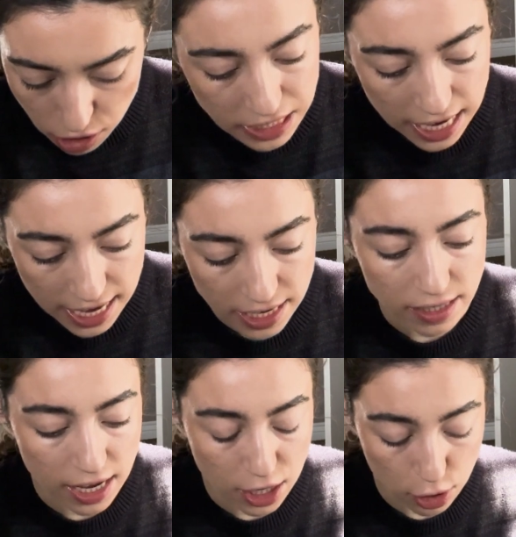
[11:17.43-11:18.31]

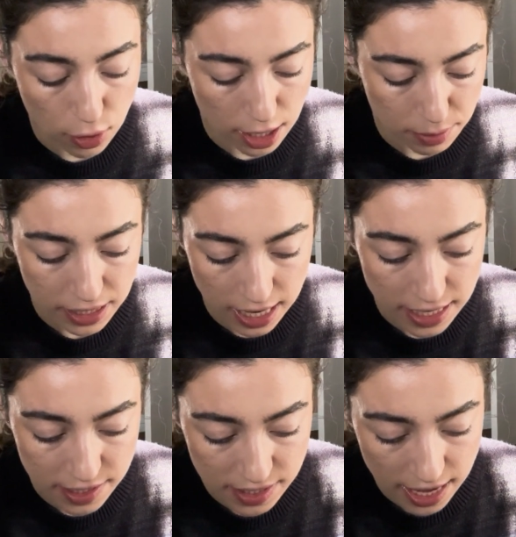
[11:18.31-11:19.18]
saying incredibly
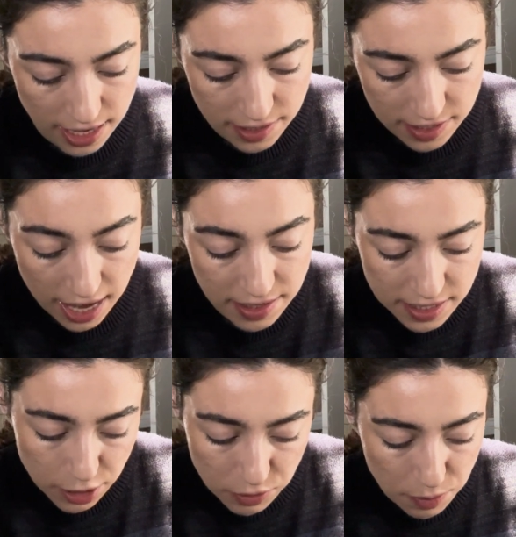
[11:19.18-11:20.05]
nice things and
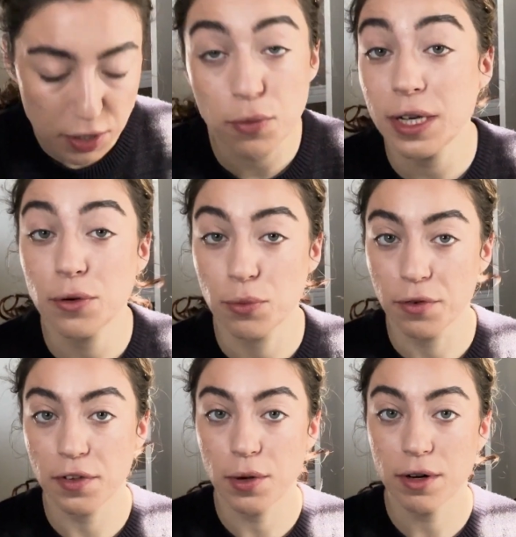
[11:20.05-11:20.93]
seem to be real
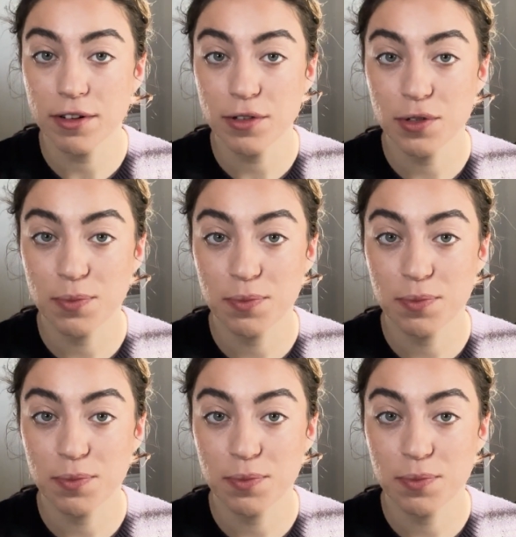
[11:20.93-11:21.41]
reviewers,